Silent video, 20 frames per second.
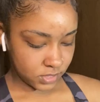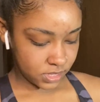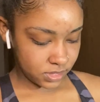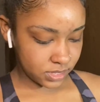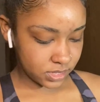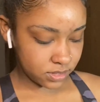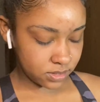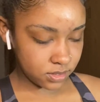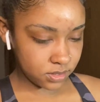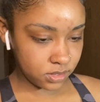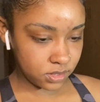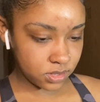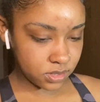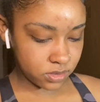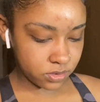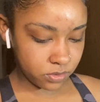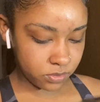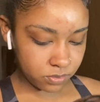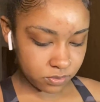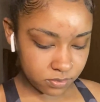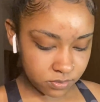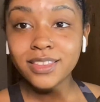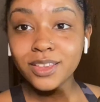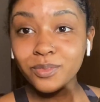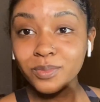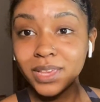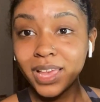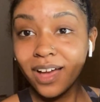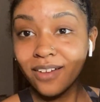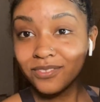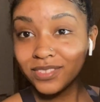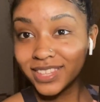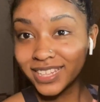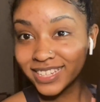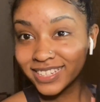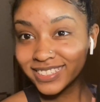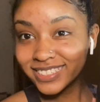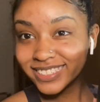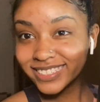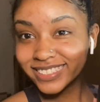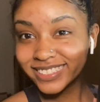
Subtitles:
This is cute. And we have this.